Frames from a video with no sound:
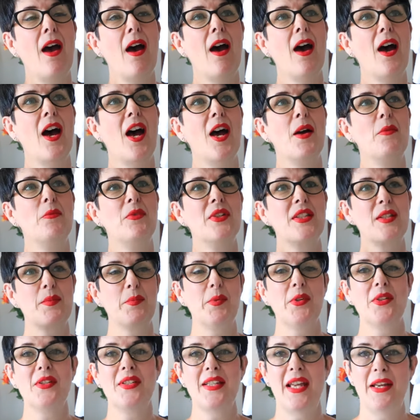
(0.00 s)

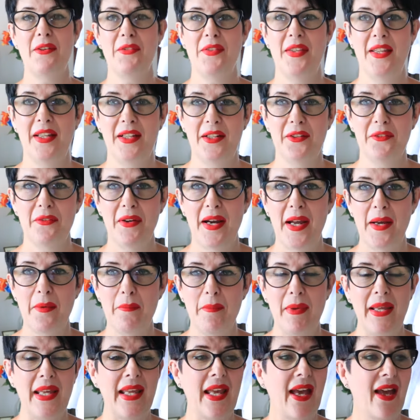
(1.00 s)
respond to everything around
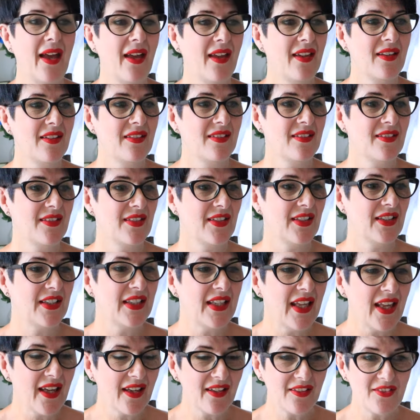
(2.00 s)
me, and
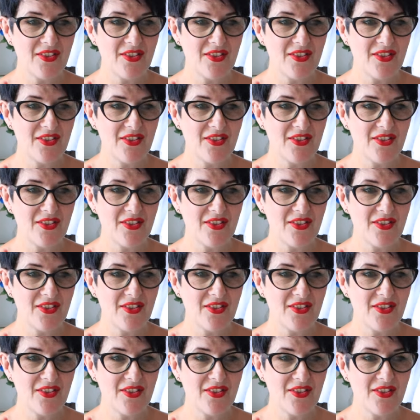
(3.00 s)
yeah,